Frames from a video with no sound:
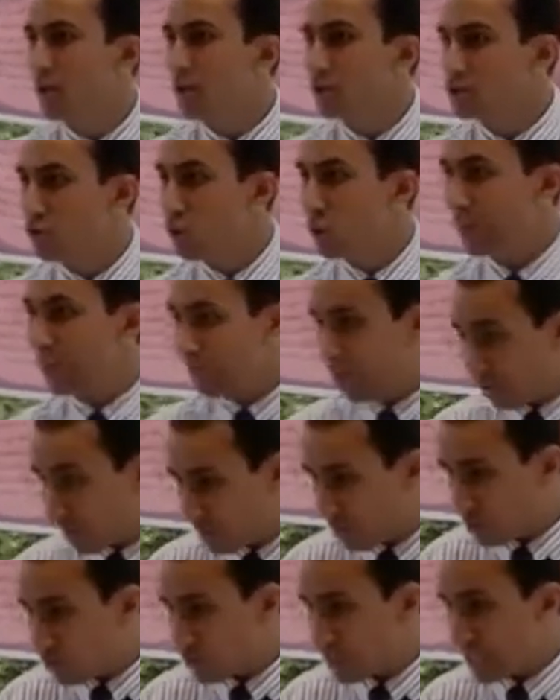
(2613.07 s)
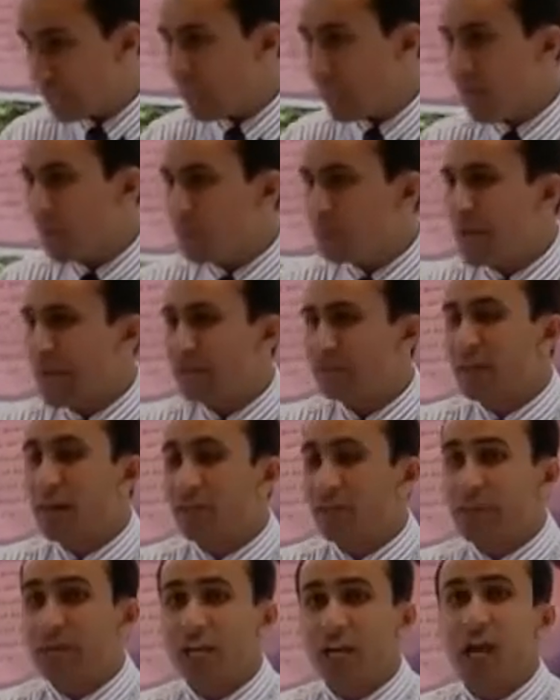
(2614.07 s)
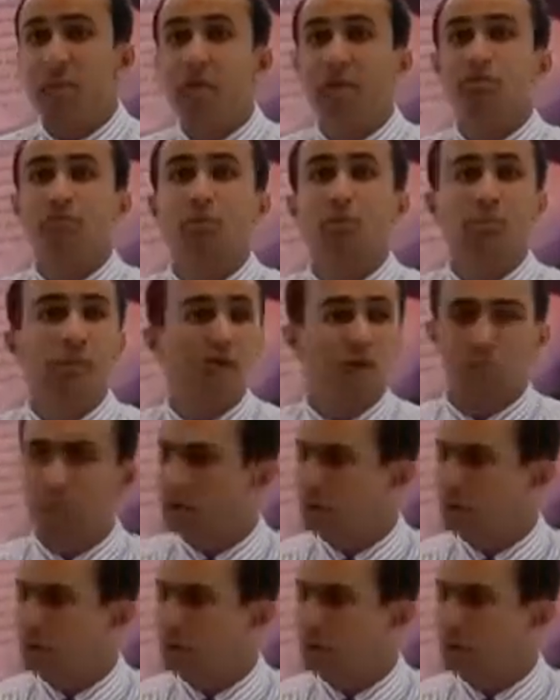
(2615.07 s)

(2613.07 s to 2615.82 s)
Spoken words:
So we also see that thing coming from Miriam.